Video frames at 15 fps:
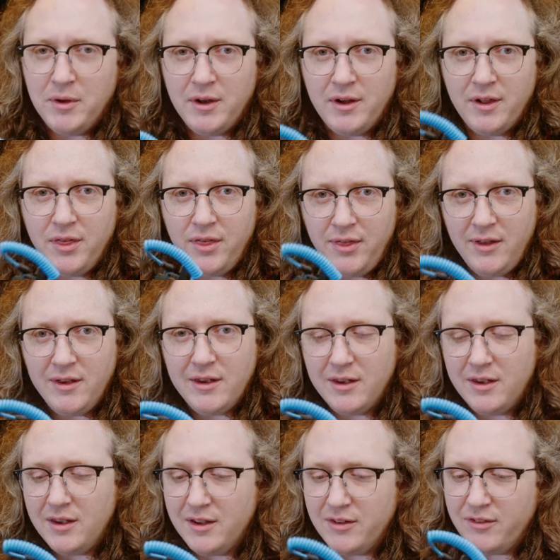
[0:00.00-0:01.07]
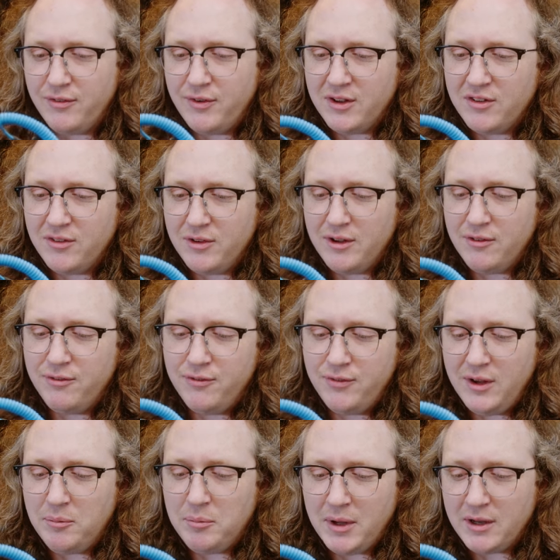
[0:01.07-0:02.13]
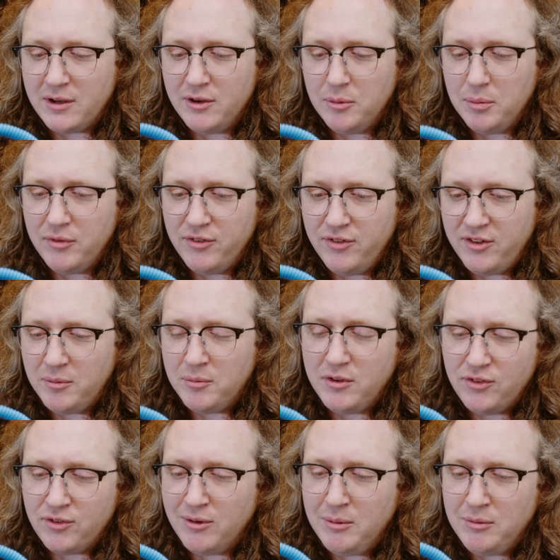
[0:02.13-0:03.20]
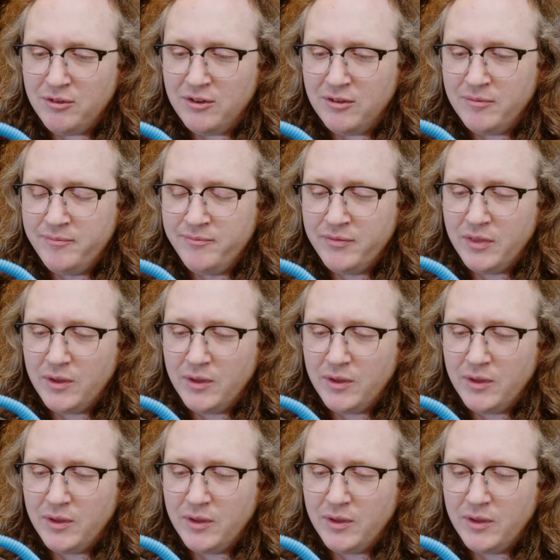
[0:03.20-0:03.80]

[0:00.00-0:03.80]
and I think it's effectively a feedback loop of some description,